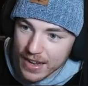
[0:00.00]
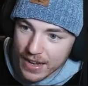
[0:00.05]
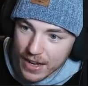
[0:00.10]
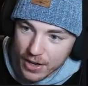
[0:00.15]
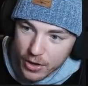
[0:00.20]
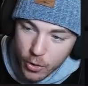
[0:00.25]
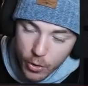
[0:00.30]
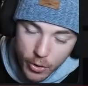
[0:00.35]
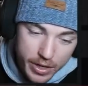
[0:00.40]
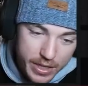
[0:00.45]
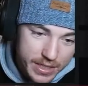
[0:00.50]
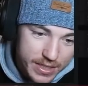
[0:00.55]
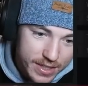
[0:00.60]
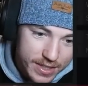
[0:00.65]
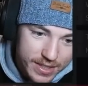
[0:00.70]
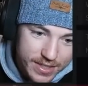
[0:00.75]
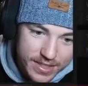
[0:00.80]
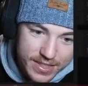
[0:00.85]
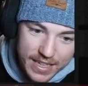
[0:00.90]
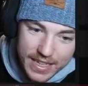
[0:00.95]
According to
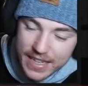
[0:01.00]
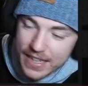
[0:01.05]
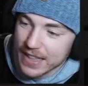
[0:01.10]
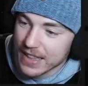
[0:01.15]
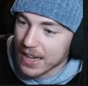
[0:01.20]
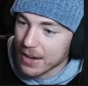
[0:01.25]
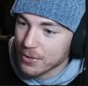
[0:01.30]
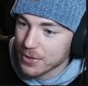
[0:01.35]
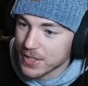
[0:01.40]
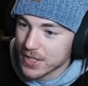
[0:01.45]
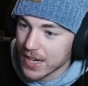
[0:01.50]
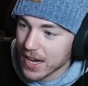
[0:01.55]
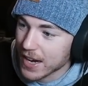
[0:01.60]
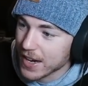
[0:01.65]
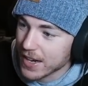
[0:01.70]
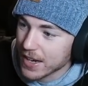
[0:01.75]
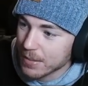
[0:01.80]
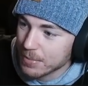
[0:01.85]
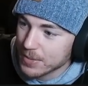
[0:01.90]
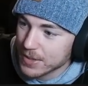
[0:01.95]
the seeding, that was not
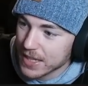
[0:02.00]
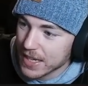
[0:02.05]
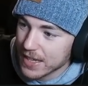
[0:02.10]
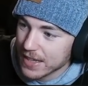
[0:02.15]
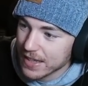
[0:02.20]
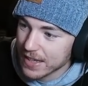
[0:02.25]
an upset.